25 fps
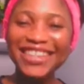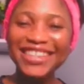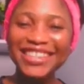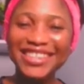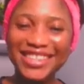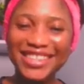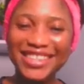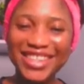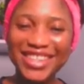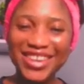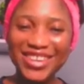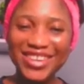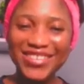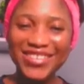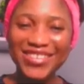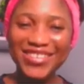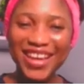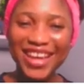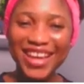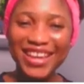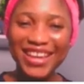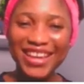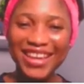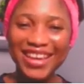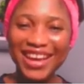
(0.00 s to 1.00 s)
So
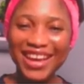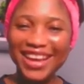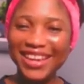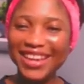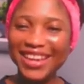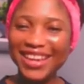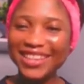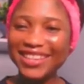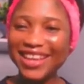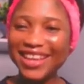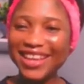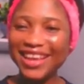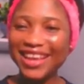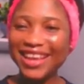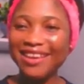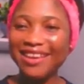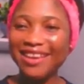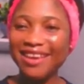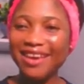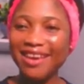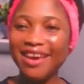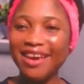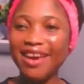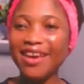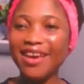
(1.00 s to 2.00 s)
I got it, and
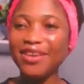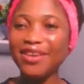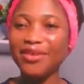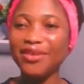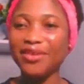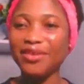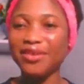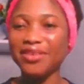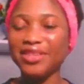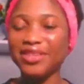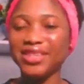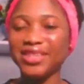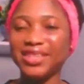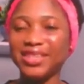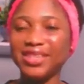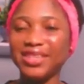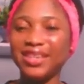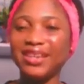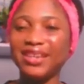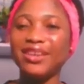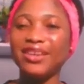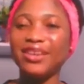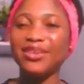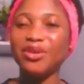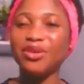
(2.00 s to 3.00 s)
here you're gonna
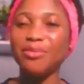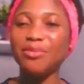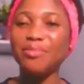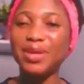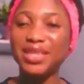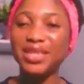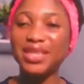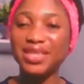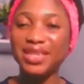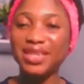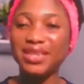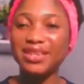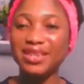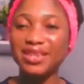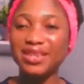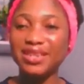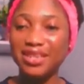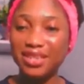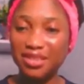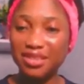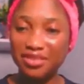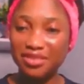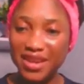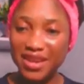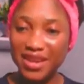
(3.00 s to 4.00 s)
see your meeting
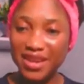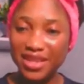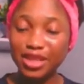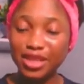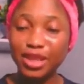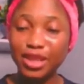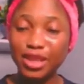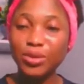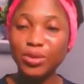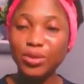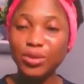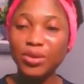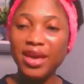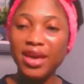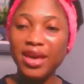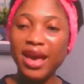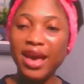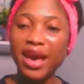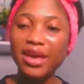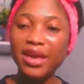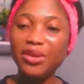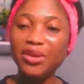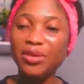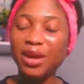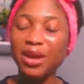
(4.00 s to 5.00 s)
is ready. So here
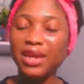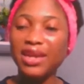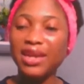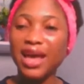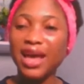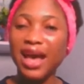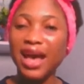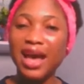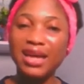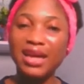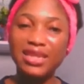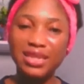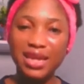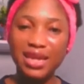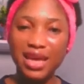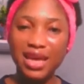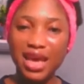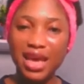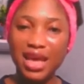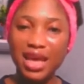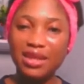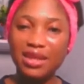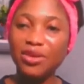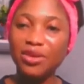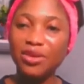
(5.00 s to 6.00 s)
you can add
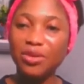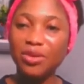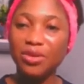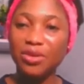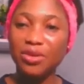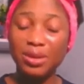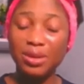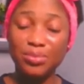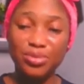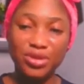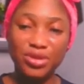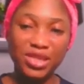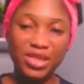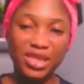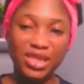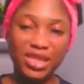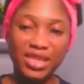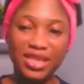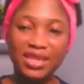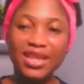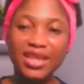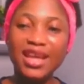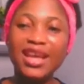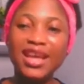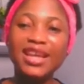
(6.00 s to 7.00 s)
any other
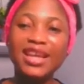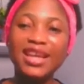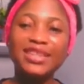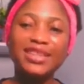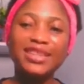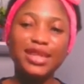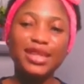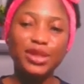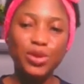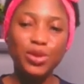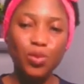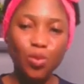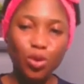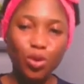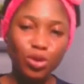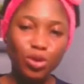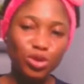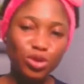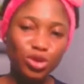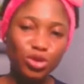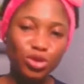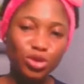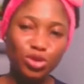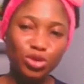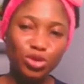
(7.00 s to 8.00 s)
person that you want
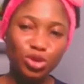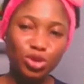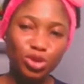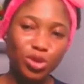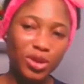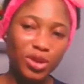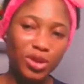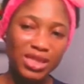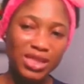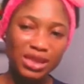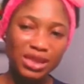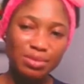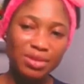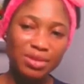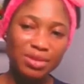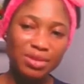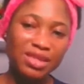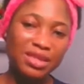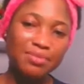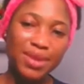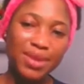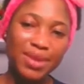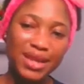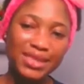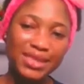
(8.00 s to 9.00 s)
to join this
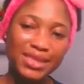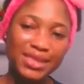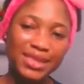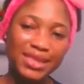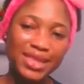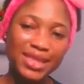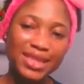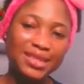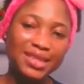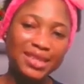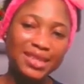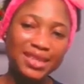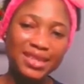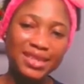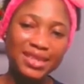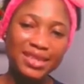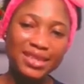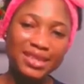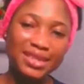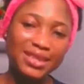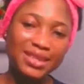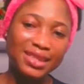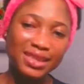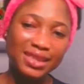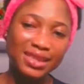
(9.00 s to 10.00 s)
meeting by sending
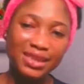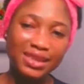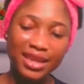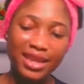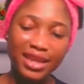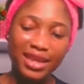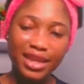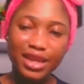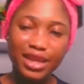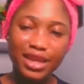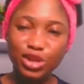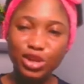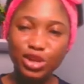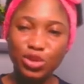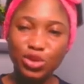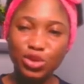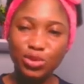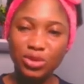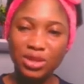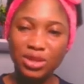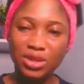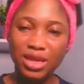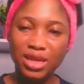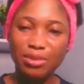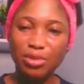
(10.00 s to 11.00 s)
this link to
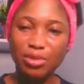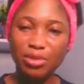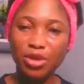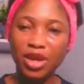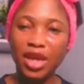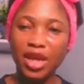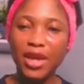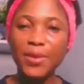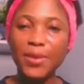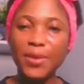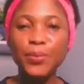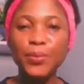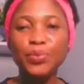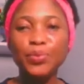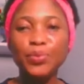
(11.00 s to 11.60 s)
them. Okay.